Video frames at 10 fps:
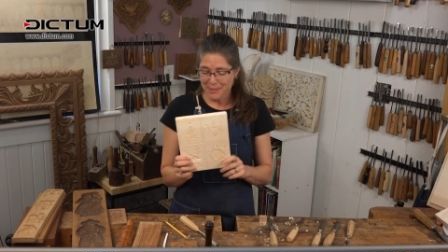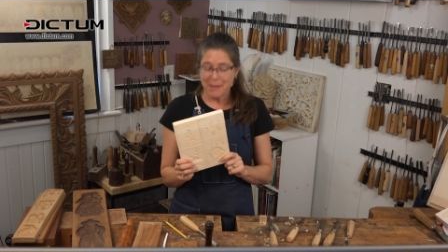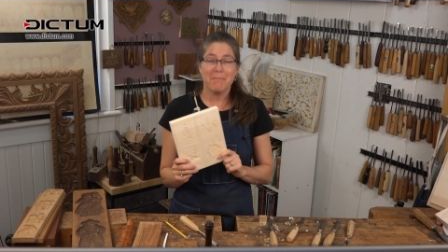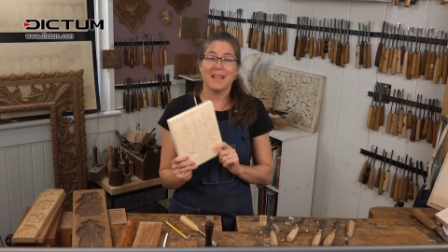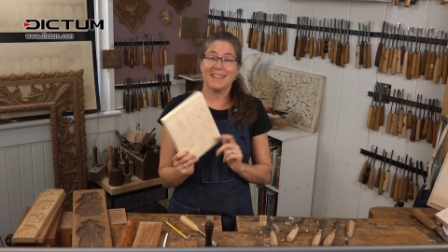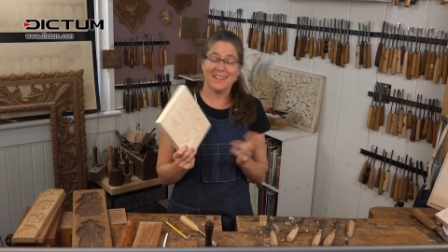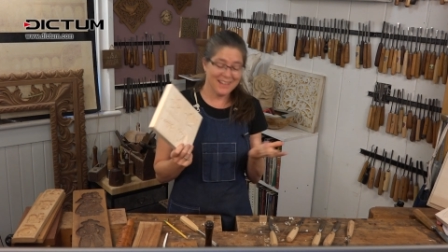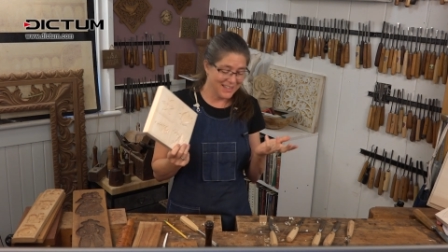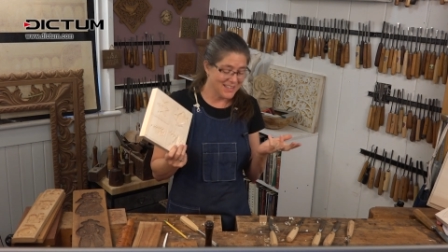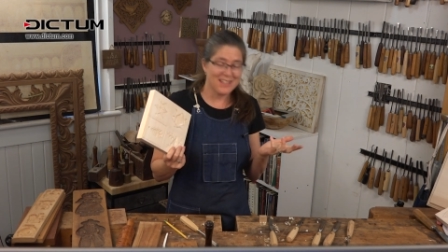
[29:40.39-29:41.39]
but the
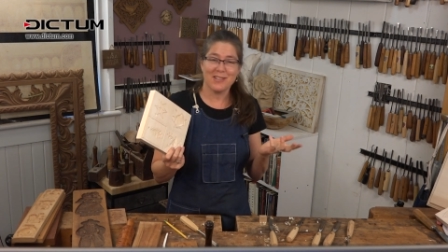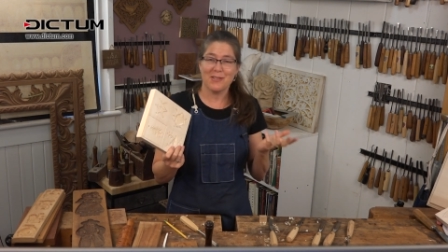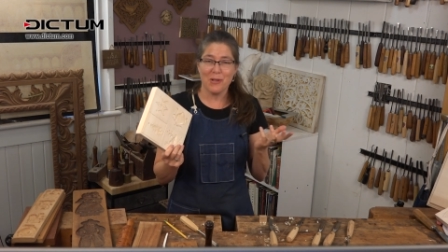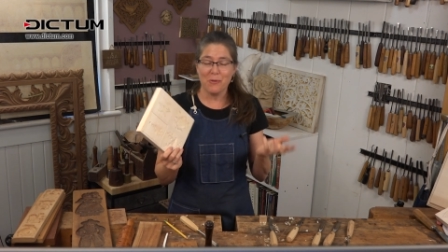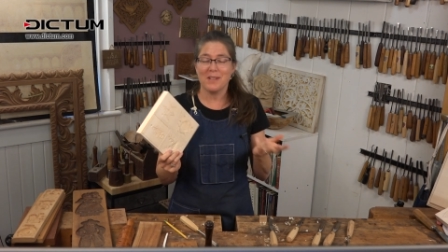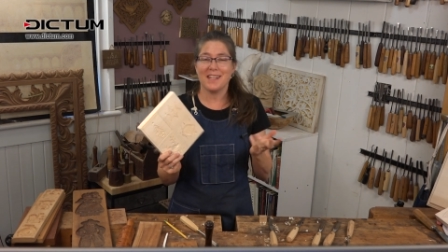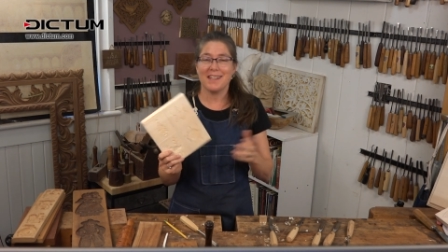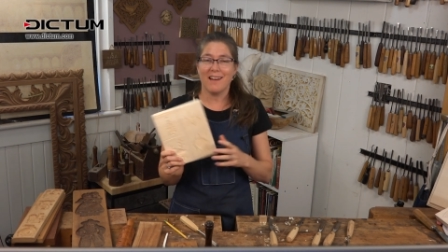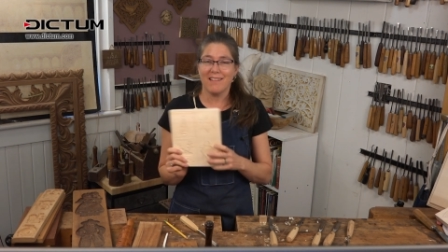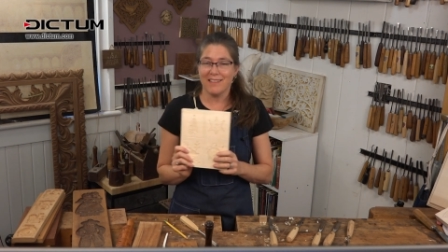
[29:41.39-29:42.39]
thing is, you don't
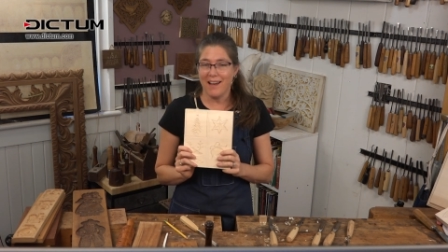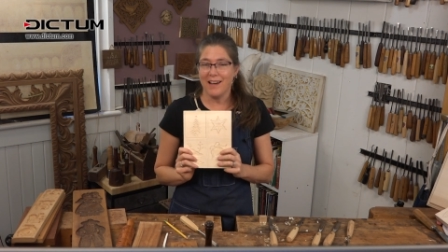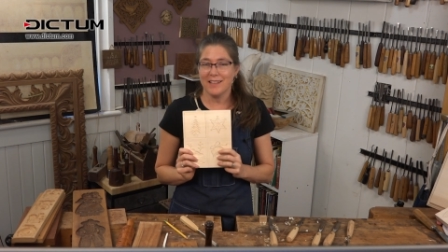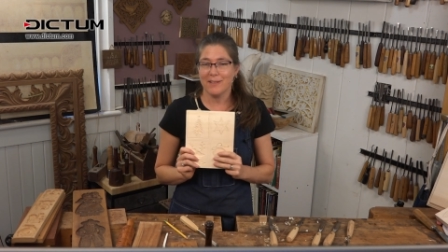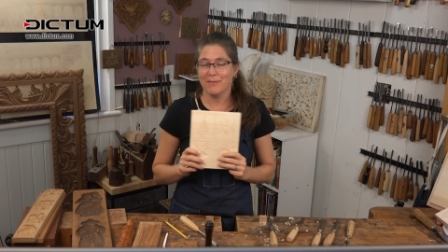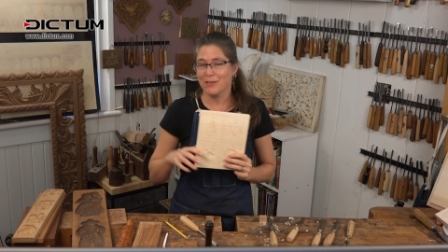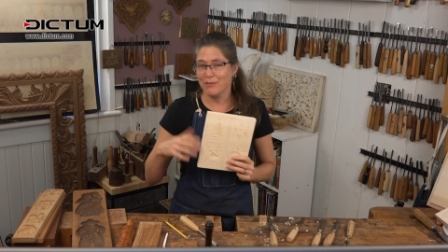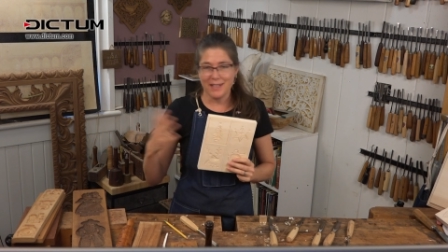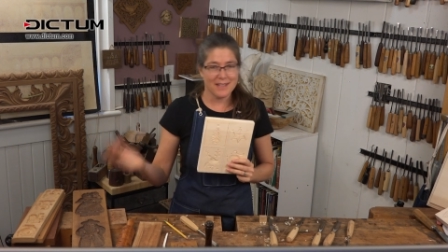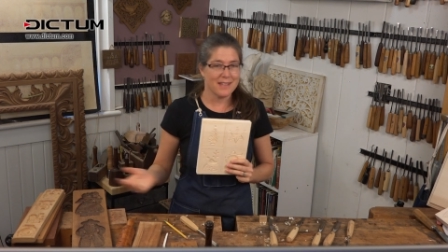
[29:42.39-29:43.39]
need a lot of
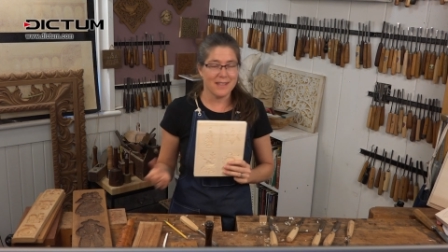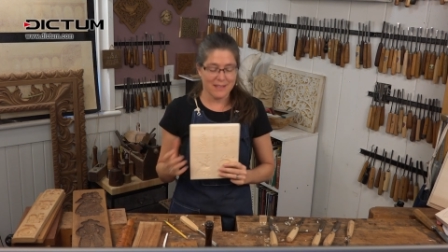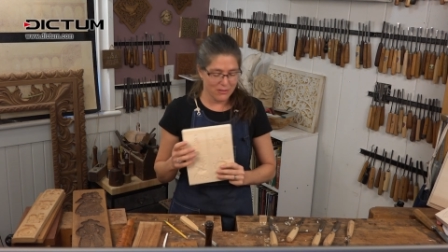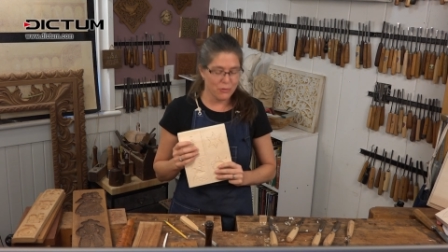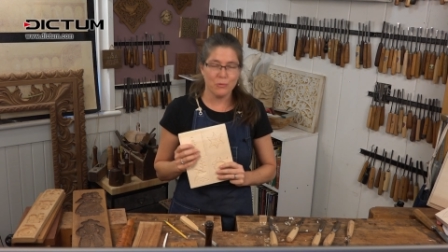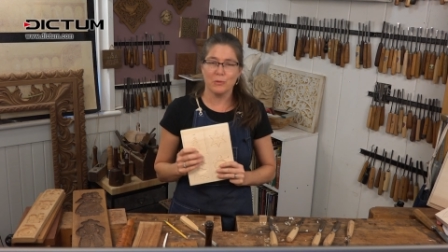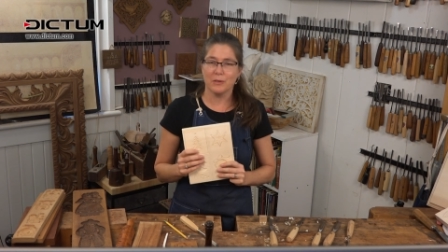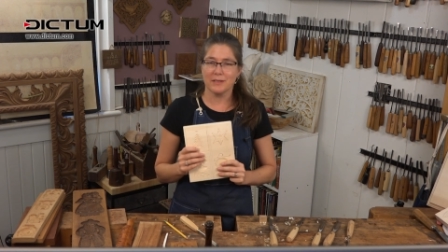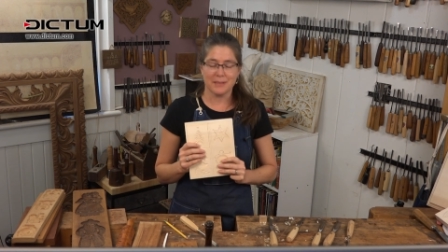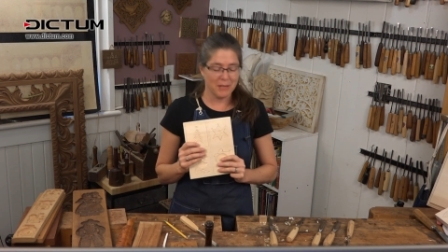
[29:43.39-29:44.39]
crazy
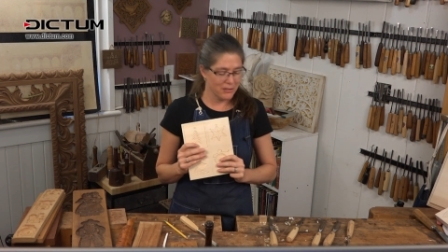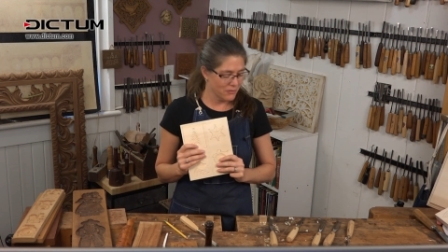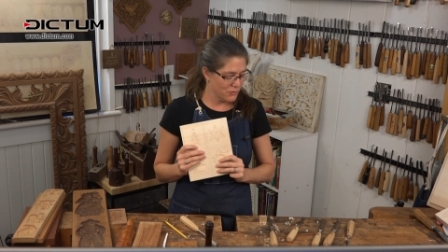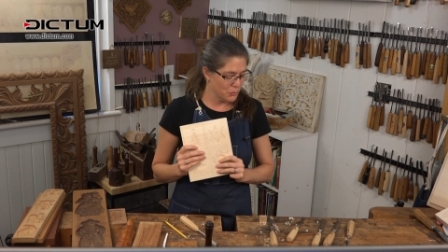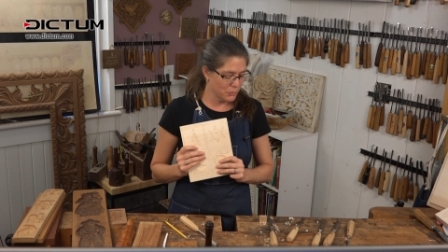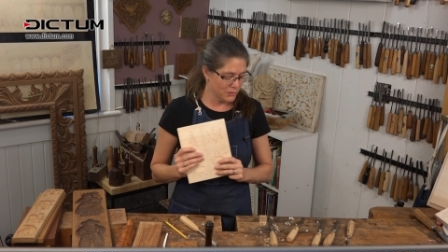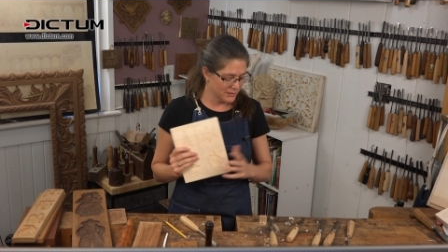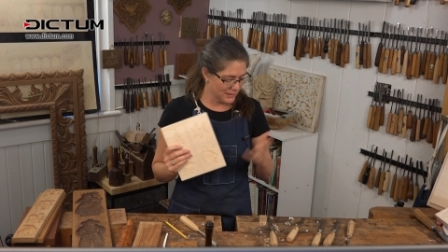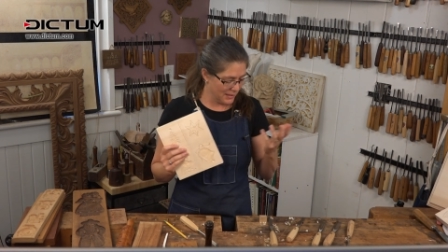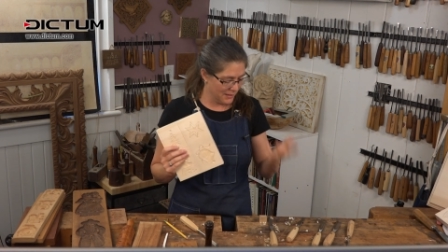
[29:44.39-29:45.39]
tools, amount of
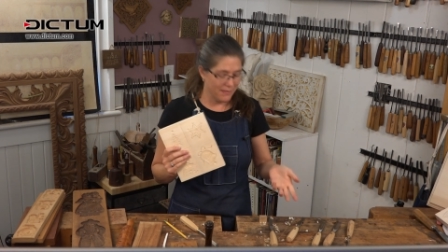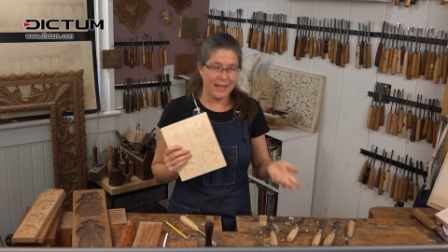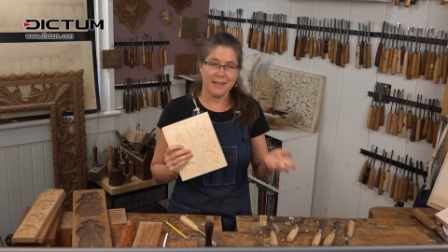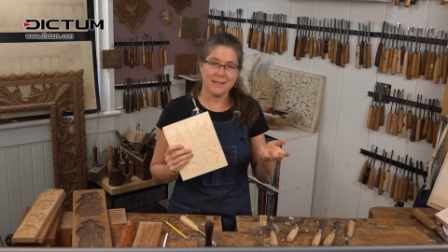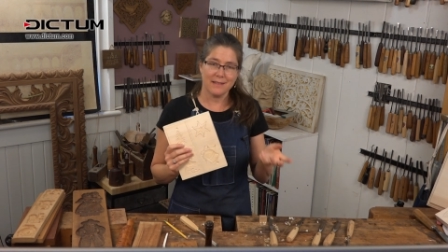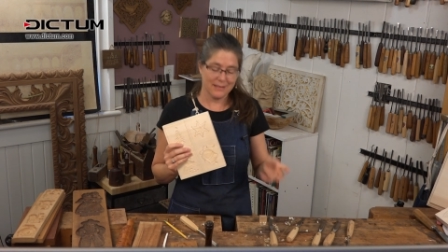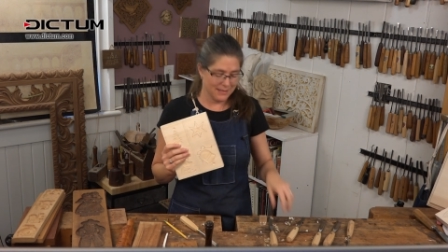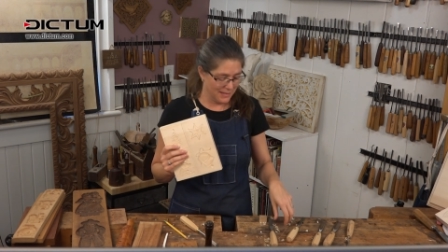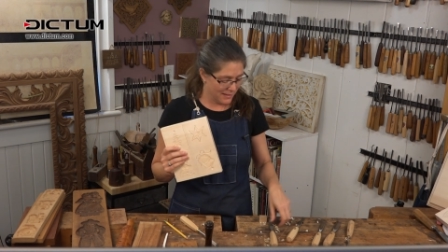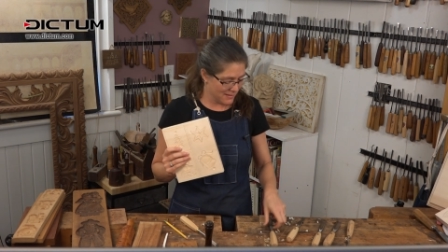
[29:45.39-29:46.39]
tools. That
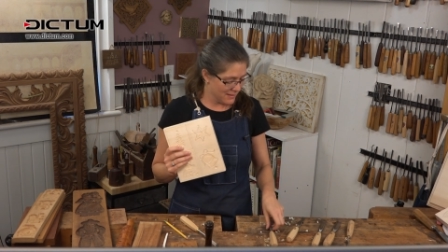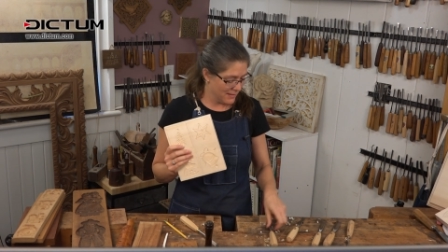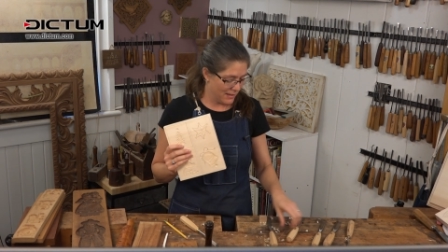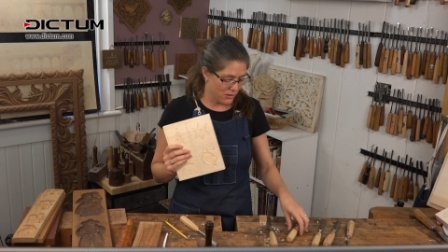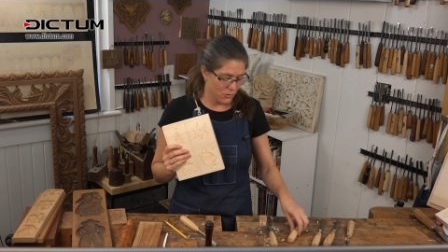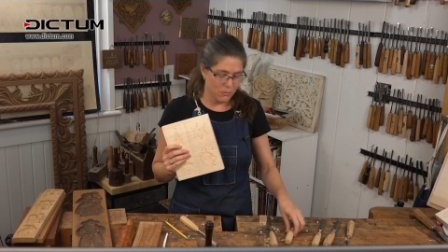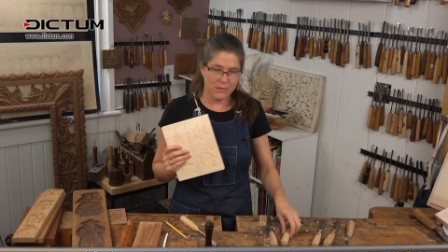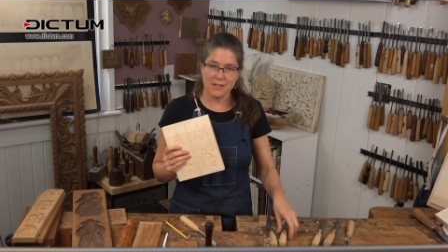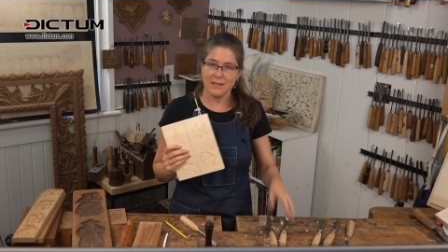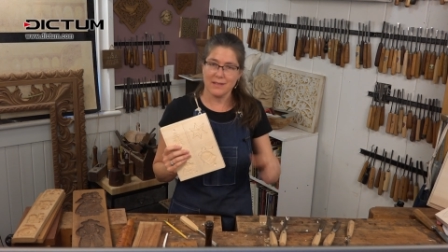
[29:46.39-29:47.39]
set that I
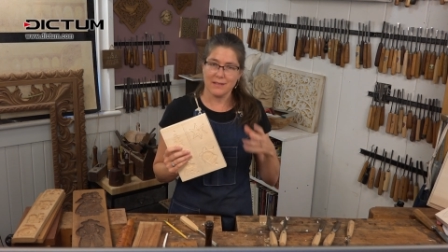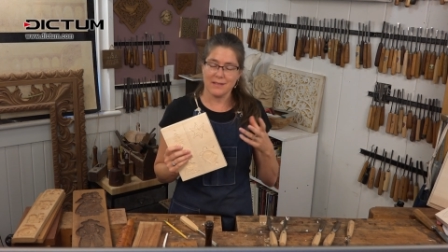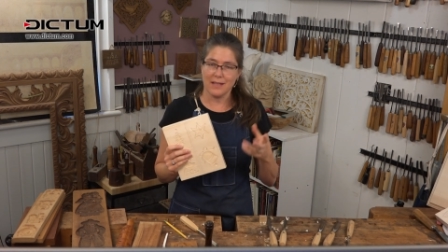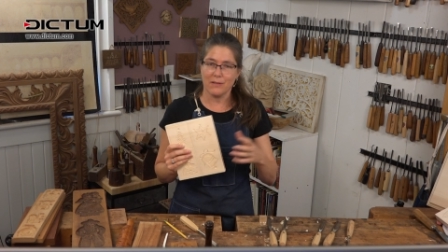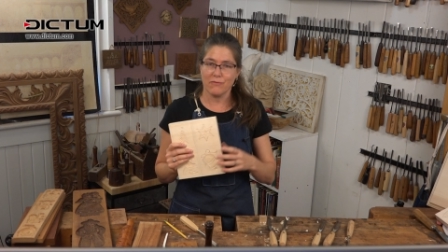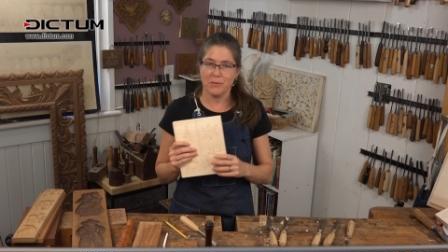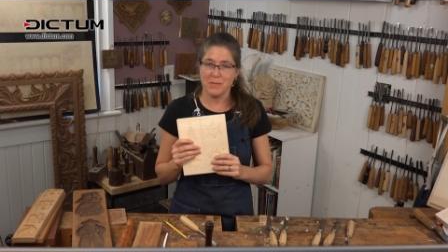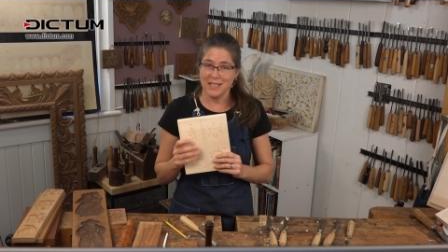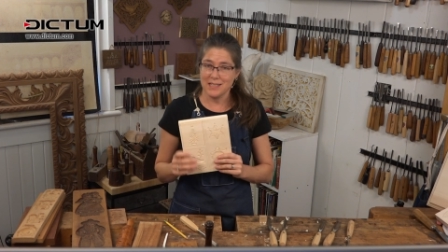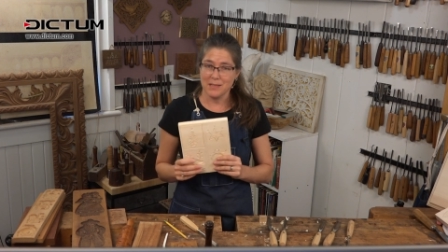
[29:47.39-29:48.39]
use, the set from
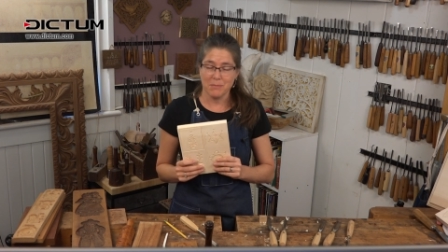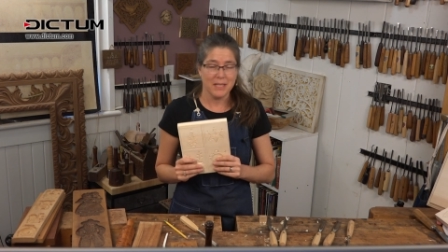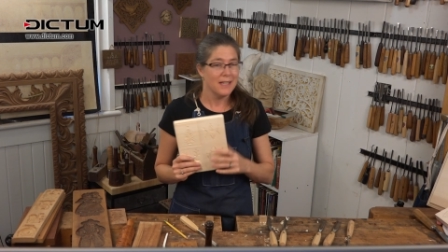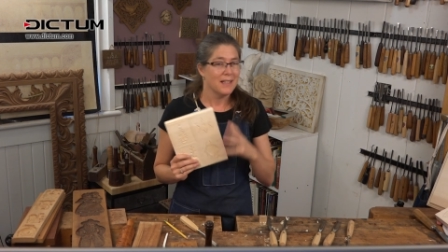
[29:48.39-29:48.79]
Dictum,